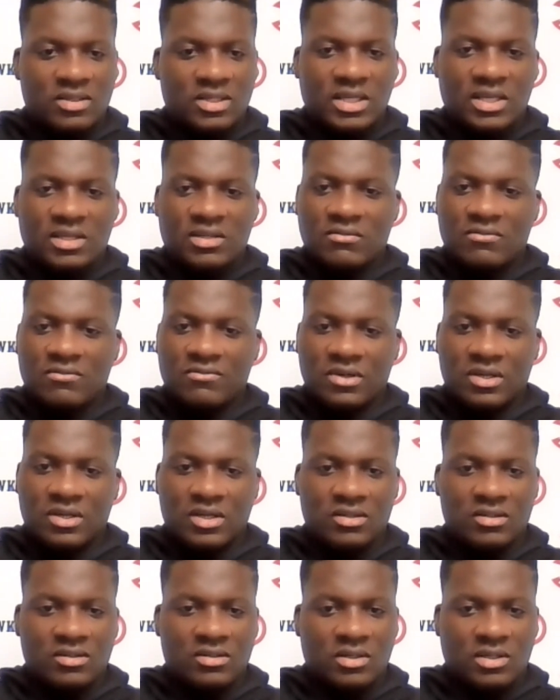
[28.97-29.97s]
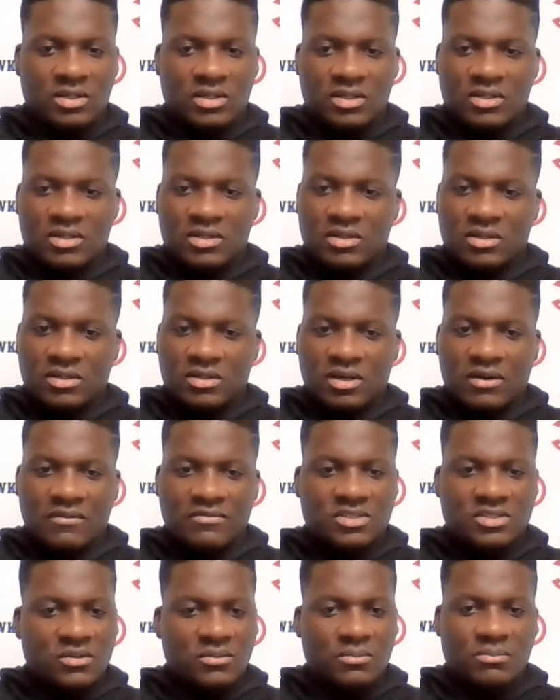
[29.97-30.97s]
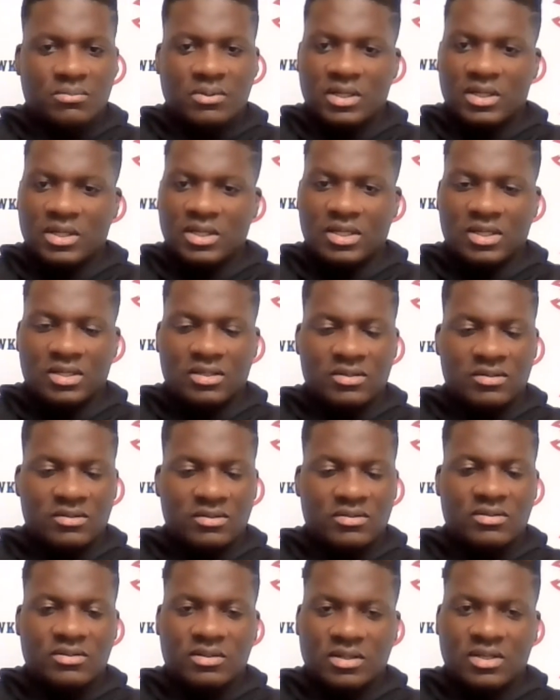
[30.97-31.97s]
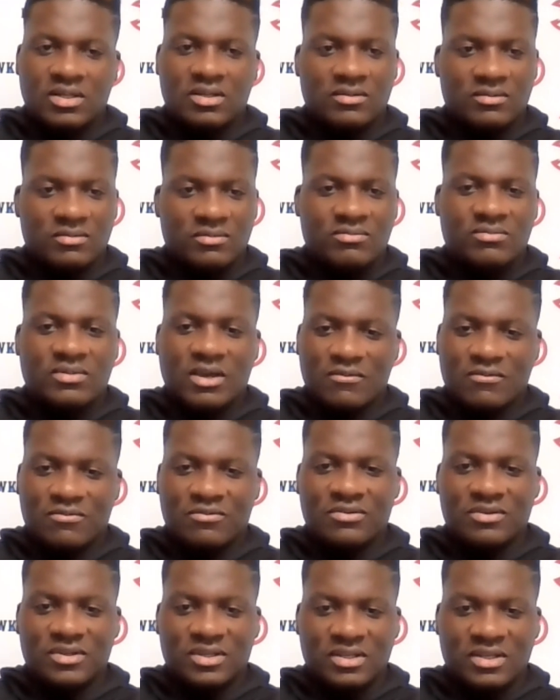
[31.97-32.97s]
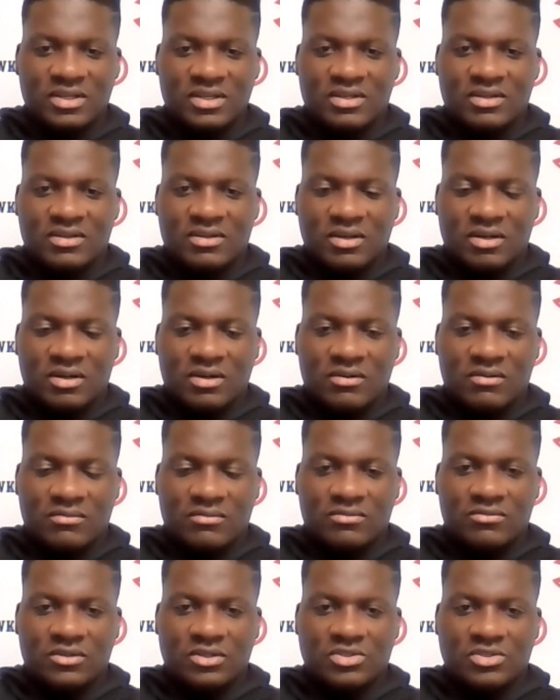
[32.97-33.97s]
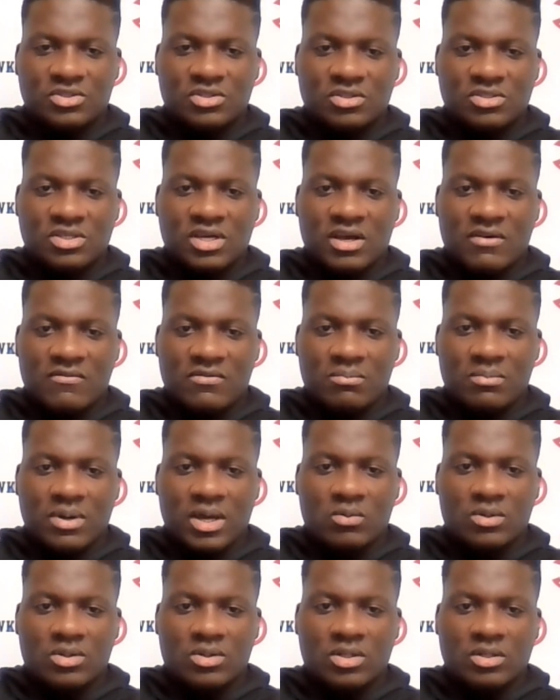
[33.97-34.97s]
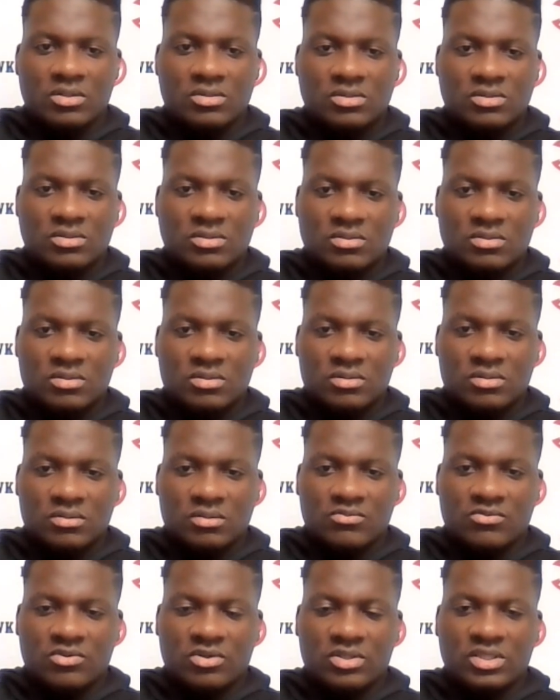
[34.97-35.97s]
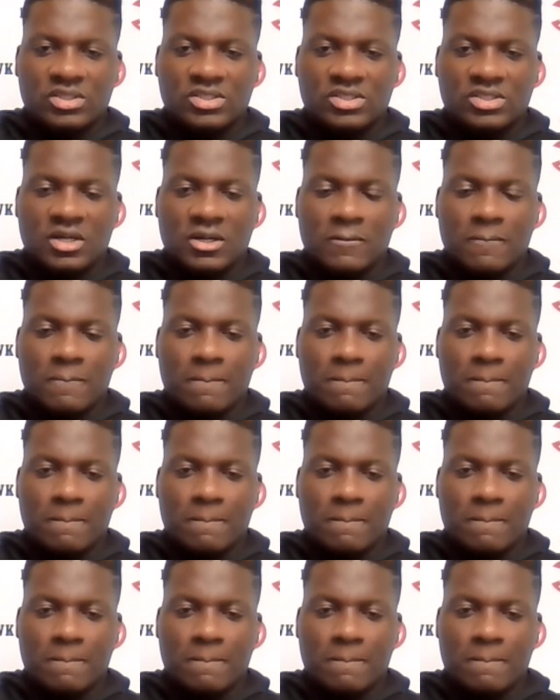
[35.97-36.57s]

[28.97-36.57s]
He can defend. I've seen him play, and definitely feels good to have him back with us for early tonight.